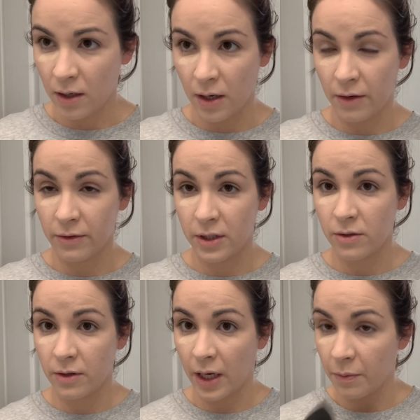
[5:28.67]
I really don't
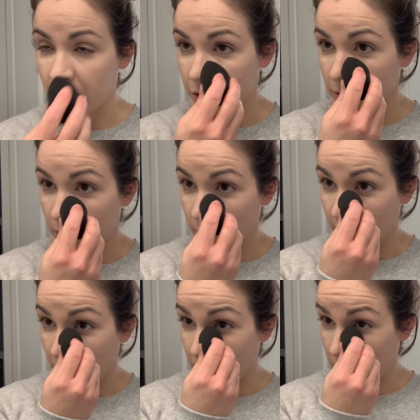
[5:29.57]
like brushes under my
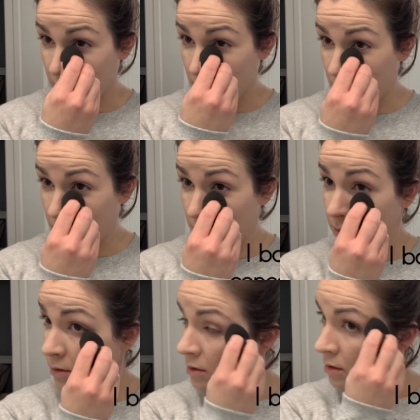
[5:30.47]
eyes.
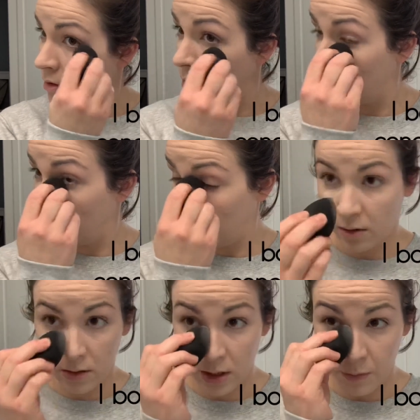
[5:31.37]

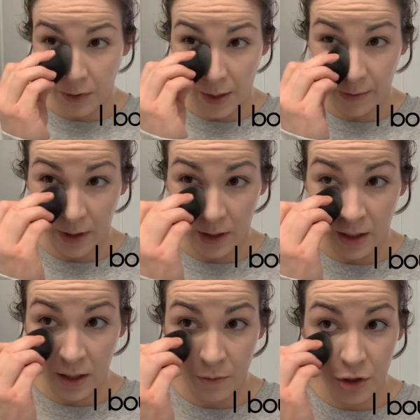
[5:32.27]
This is probably gonna end
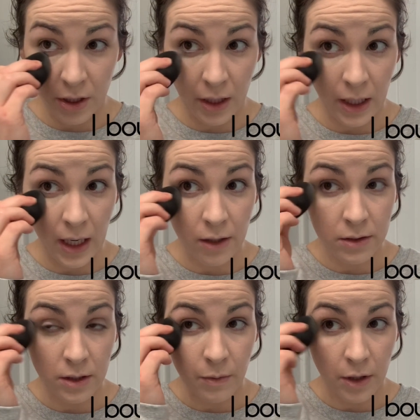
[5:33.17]
up shearing it out
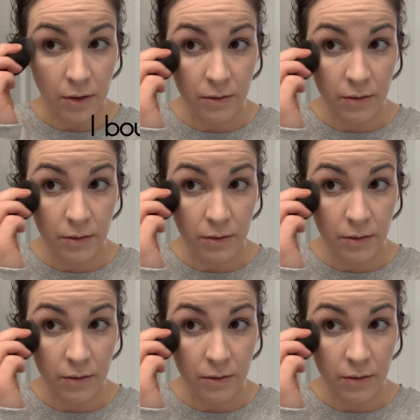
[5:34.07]
some though.